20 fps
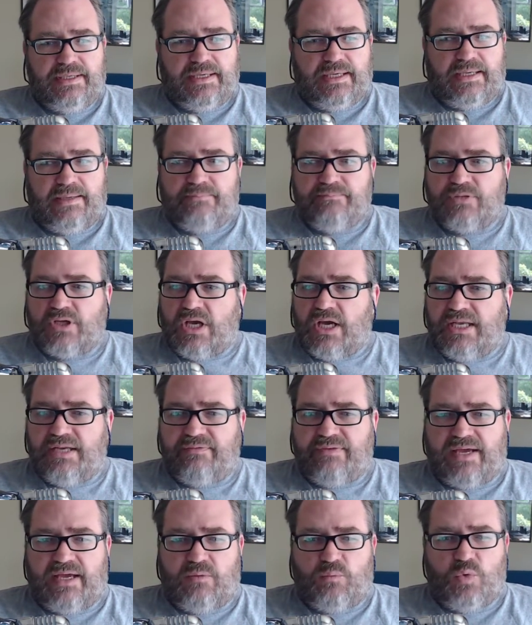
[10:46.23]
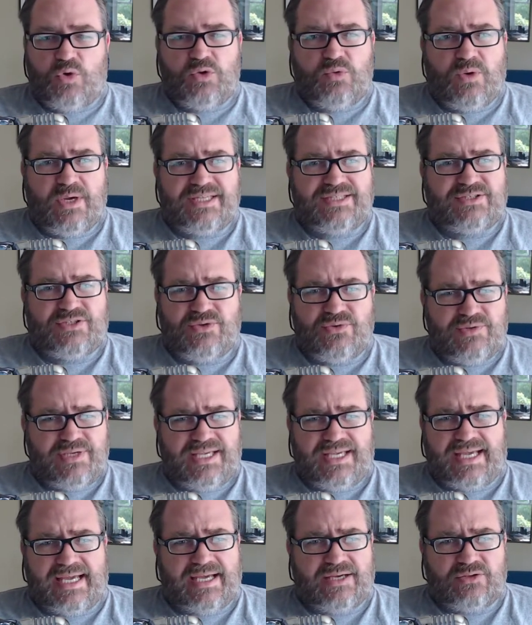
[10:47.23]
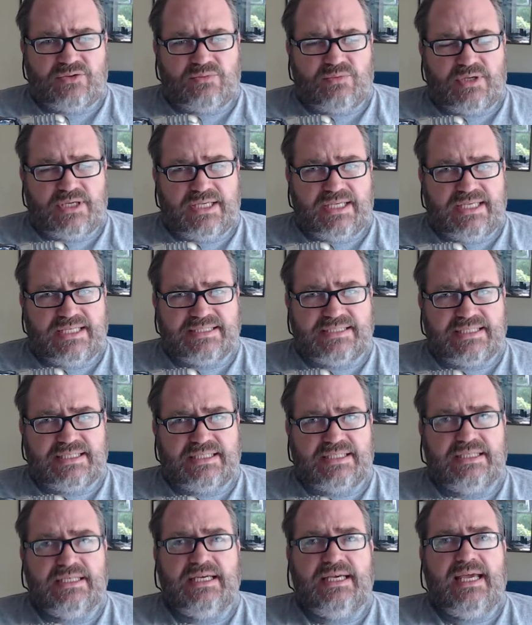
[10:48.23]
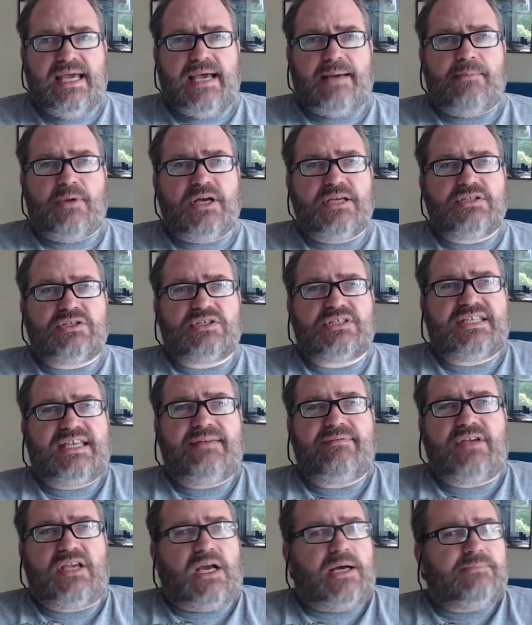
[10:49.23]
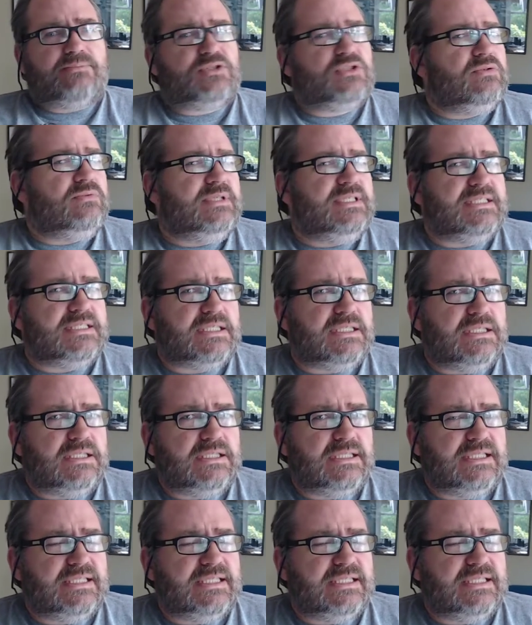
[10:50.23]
I'm kind of at, what do I do here? Am I just giving up too easy?